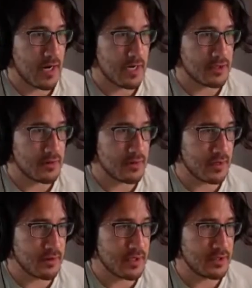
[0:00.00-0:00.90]
Try not to
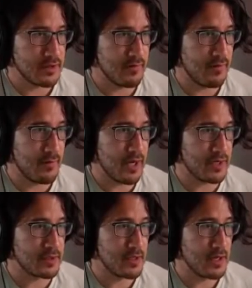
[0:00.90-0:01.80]
attract the attention of the
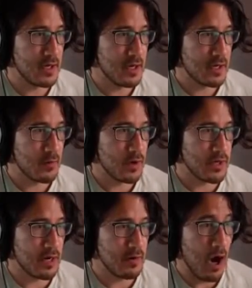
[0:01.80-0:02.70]
pigs.
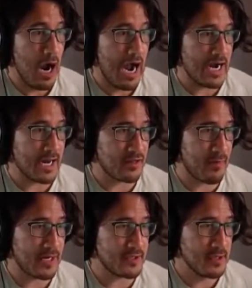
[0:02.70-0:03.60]
One down. Ah, I got
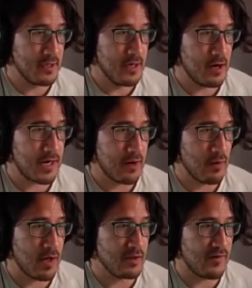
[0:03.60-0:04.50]
the pigs! Okay,
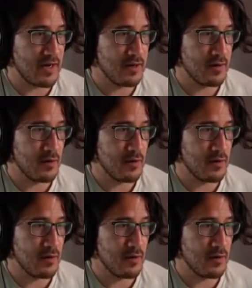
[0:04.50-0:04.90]
well, it's fine.